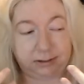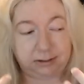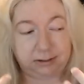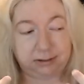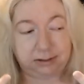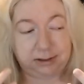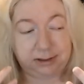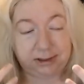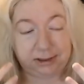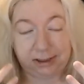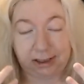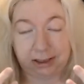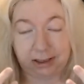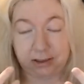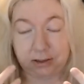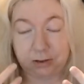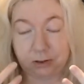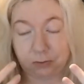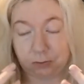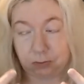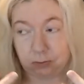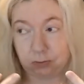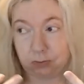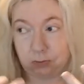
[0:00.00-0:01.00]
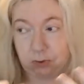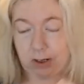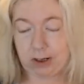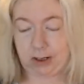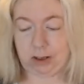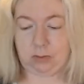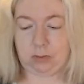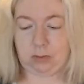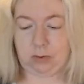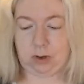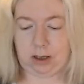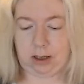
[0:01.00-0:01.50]
scent right
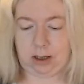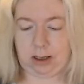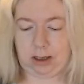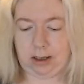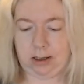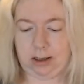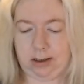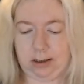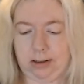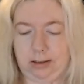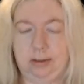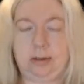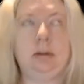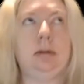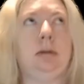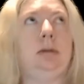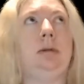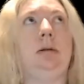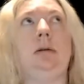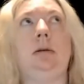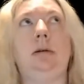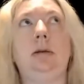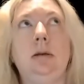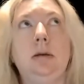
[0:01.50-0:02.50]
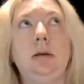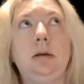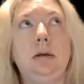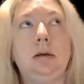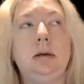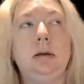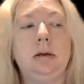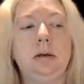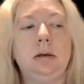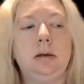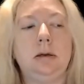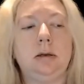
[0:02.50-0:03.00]
away.
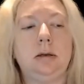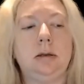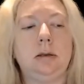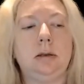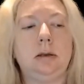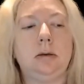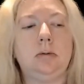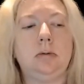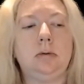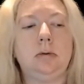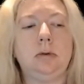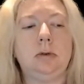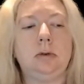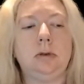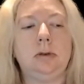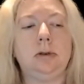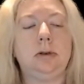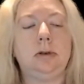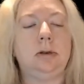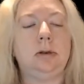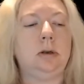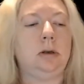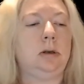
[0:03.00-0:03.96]
And then we'll just